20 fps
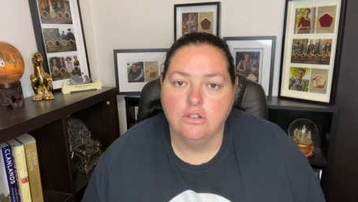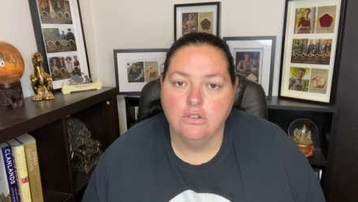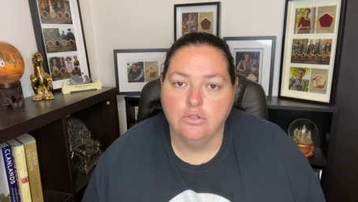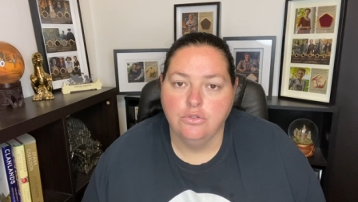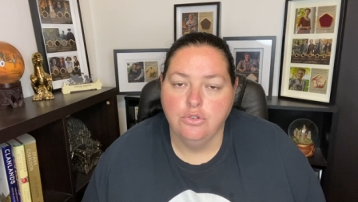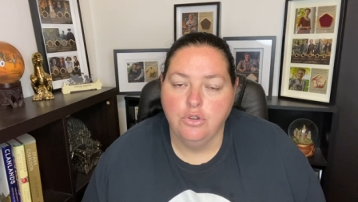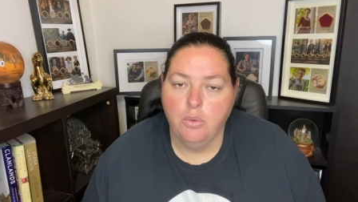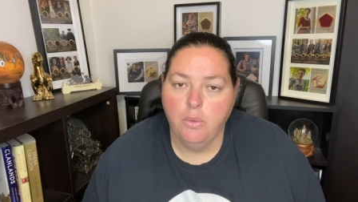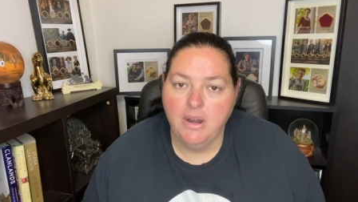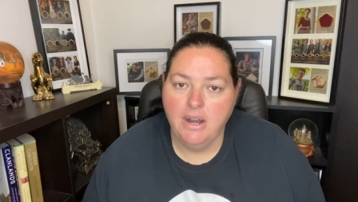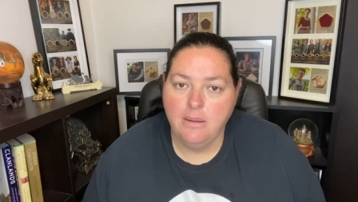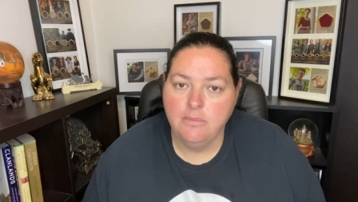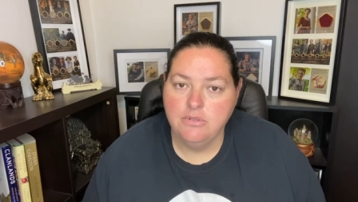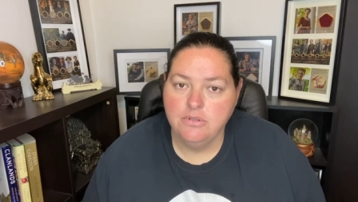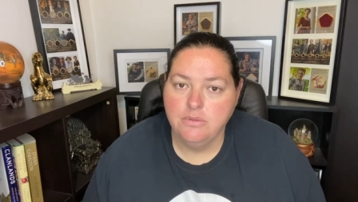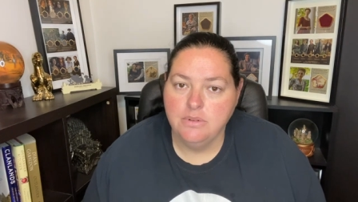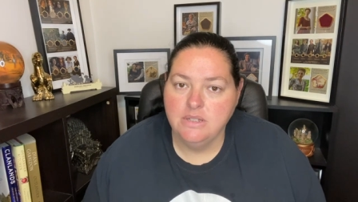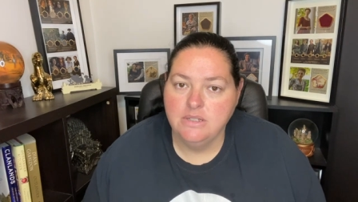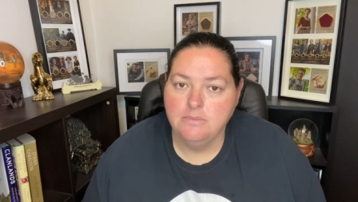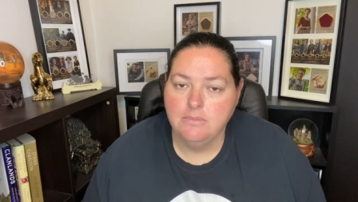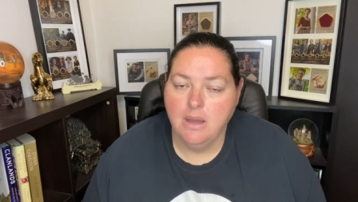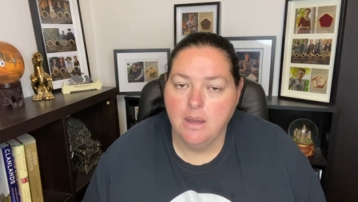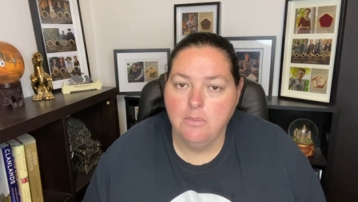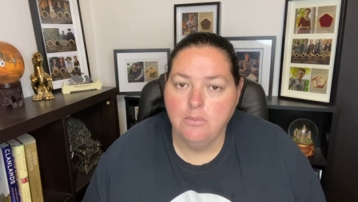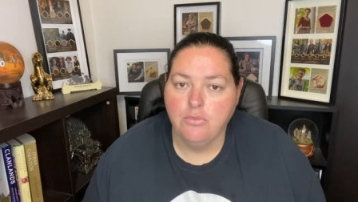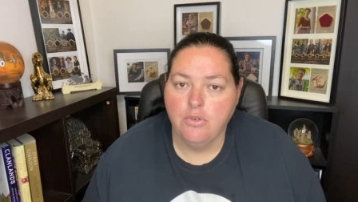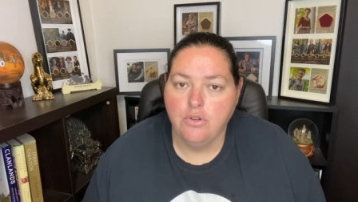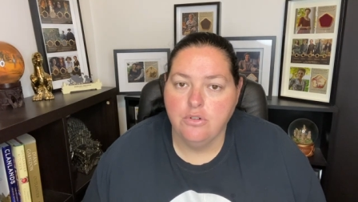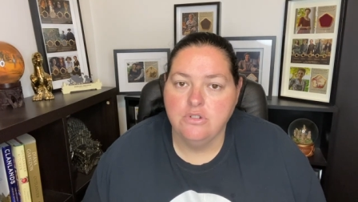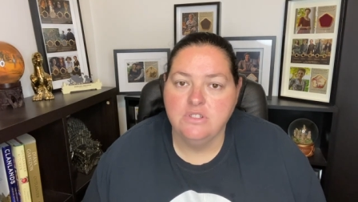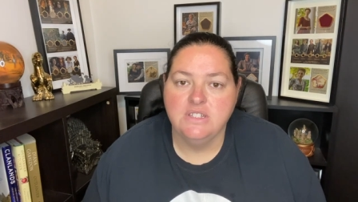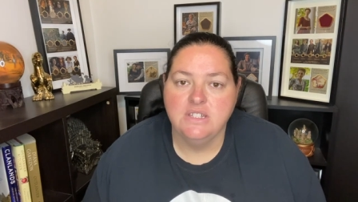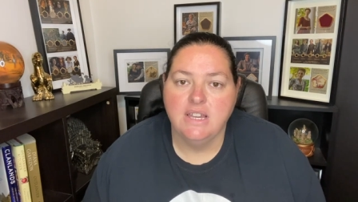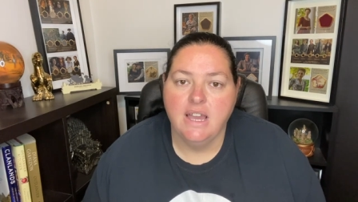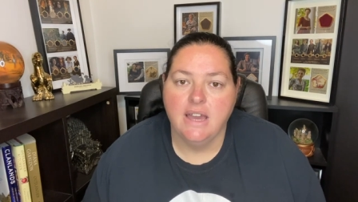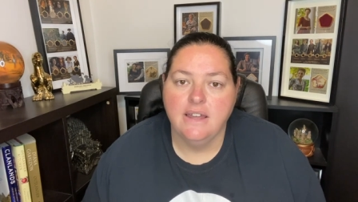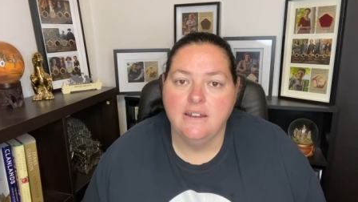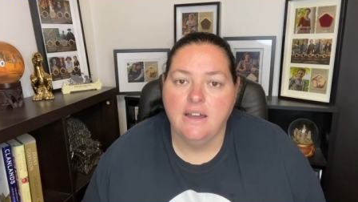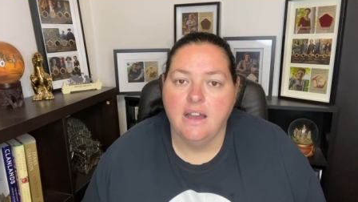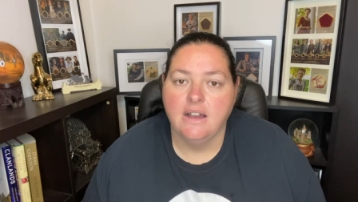Luke went up to his mum Rosie
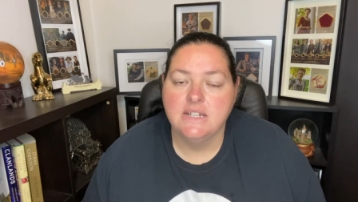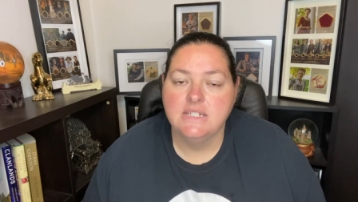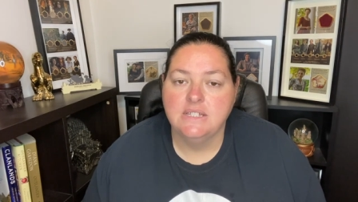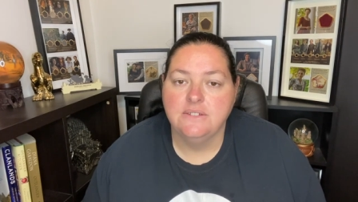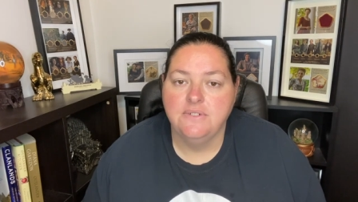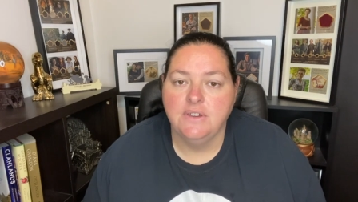and asked